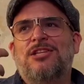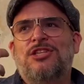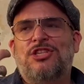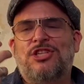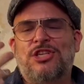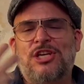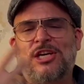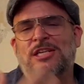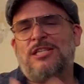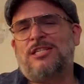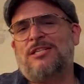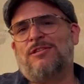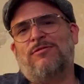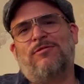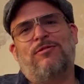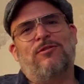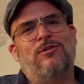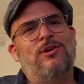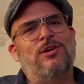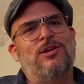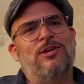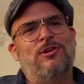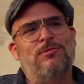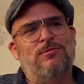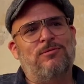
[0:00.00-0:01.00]
just for
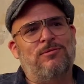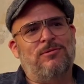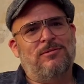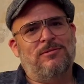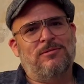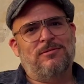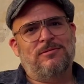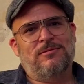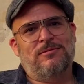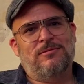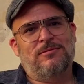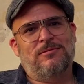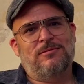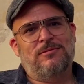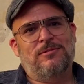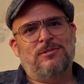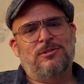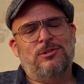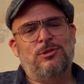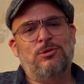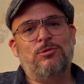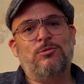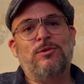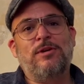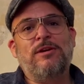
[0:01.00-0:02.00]
you
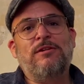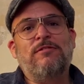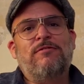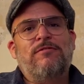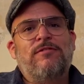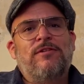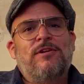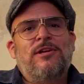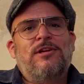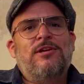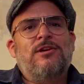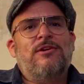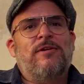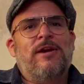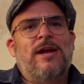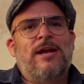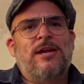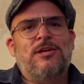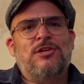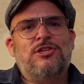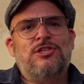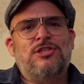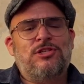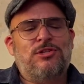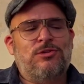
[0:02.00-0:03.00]
to refill your
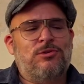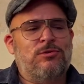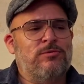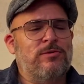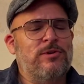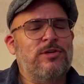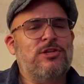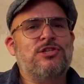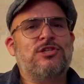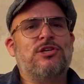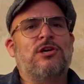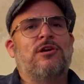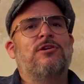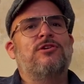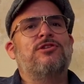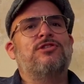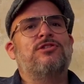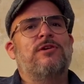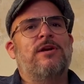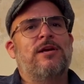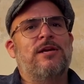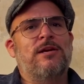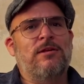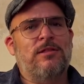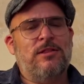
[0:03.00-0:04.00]
energy, to recharge
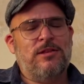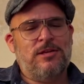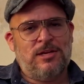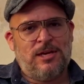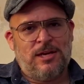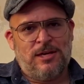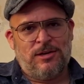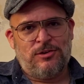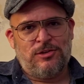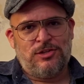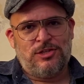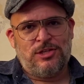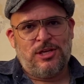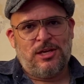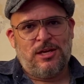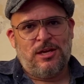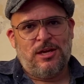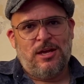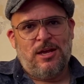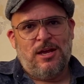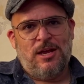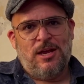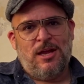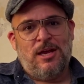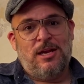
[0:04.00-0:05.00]
your energy.
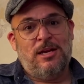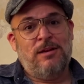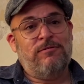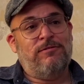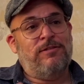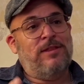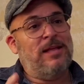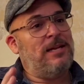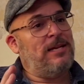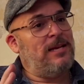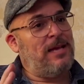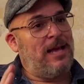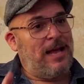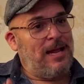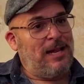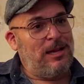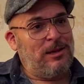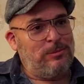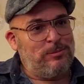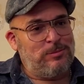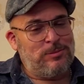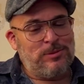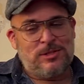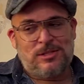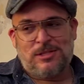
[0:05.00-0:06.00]
And if that
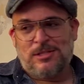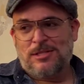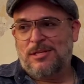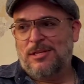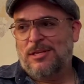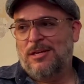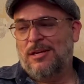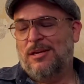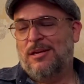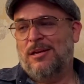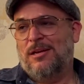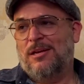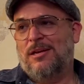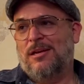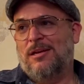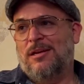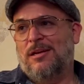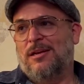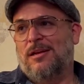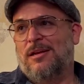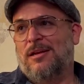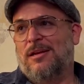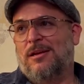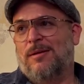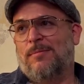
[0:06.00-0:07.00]
helps,
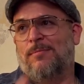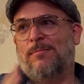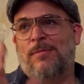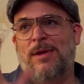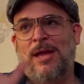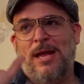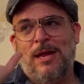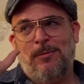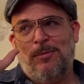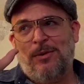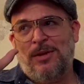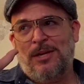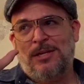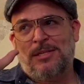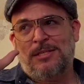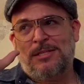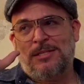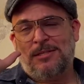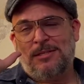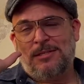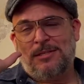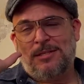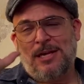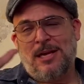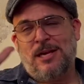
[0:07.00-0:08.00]
maybe
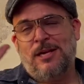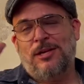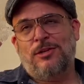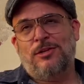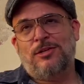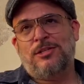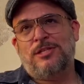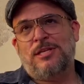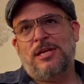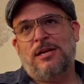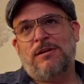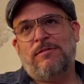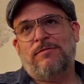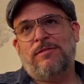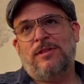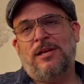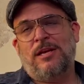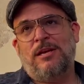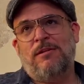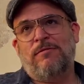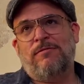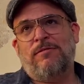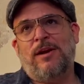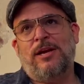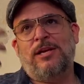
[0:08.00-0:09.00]
telling yourself that
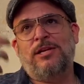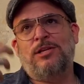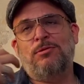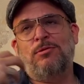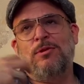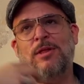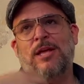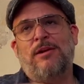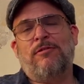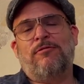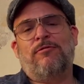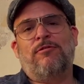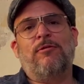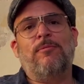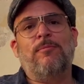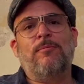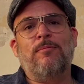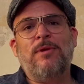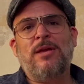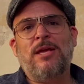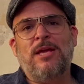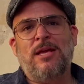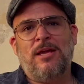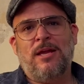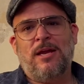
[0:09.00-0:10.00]
if I do that for
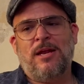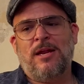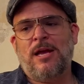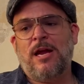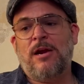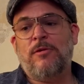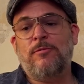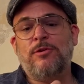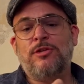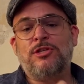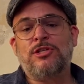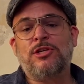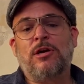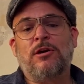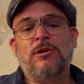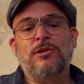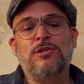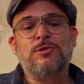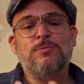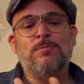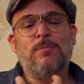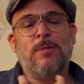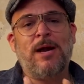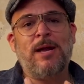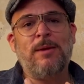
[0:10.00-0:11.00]
me and I
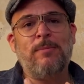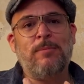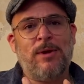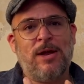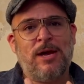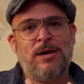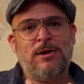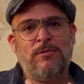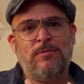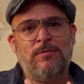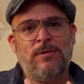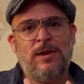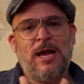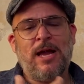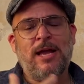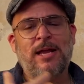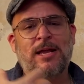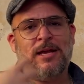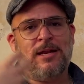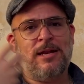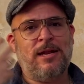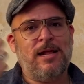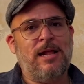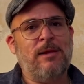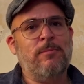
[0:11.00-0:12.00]
recharge my battery, I
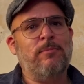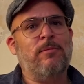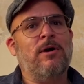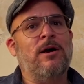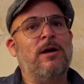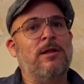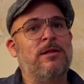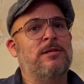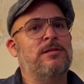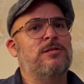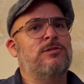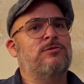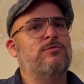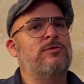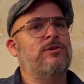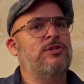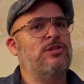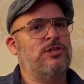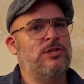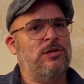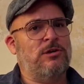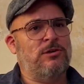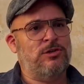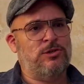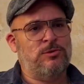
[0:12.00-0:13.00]
can help others
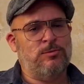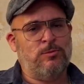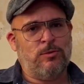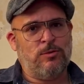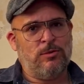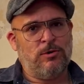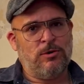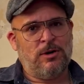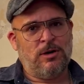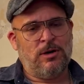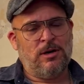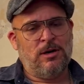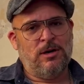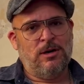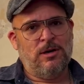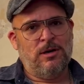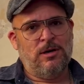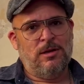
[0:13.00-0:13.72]
recharge more.